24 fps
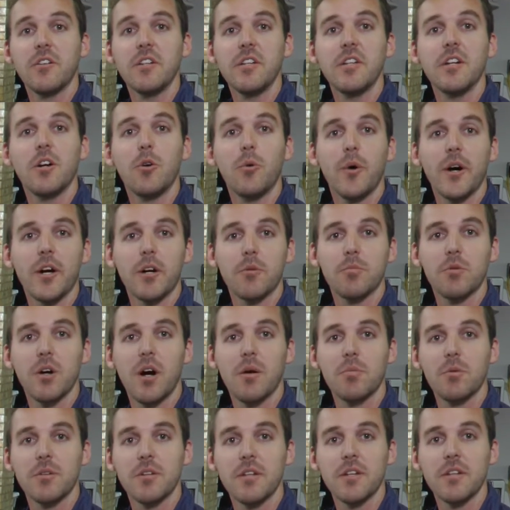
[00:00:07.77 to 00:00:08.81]
EL wire
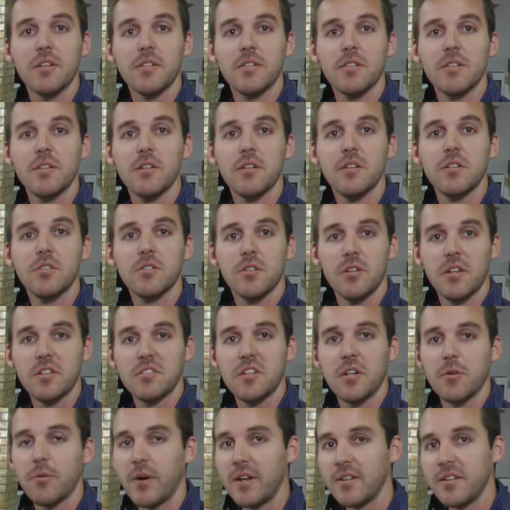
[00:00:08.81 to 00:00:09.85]
properly. So let's
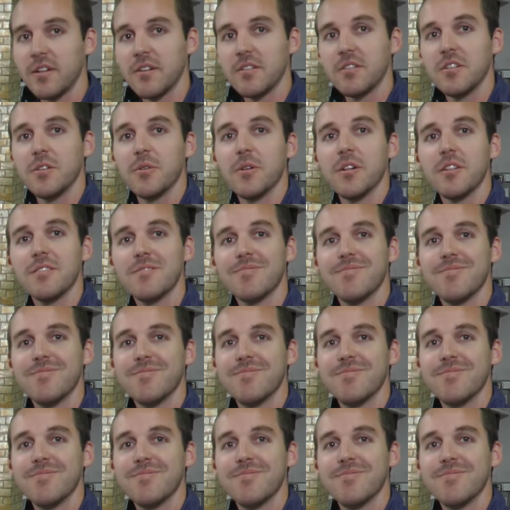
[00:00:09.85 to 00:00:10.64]
get right down to it.